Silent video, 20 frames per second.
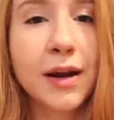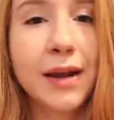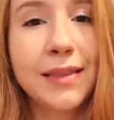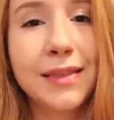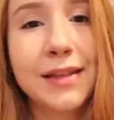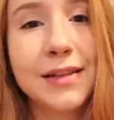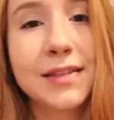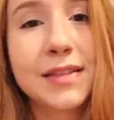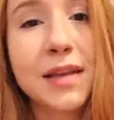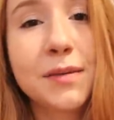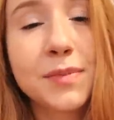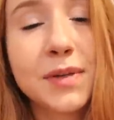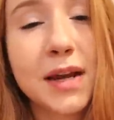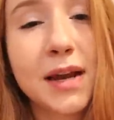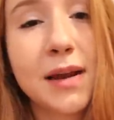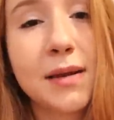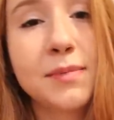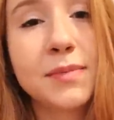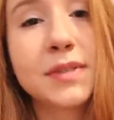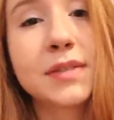And then
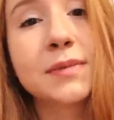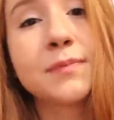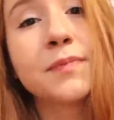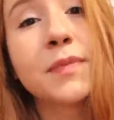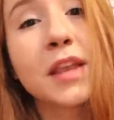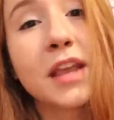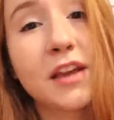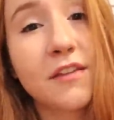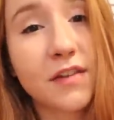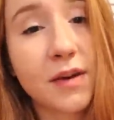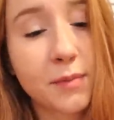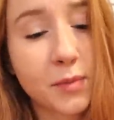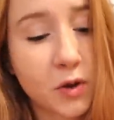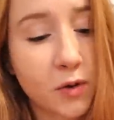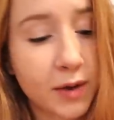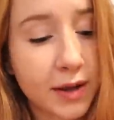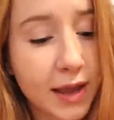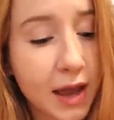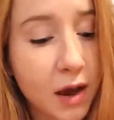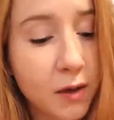sometimes if I'm
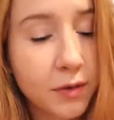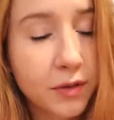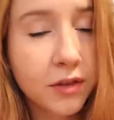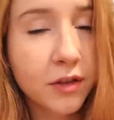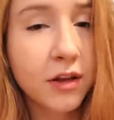going out with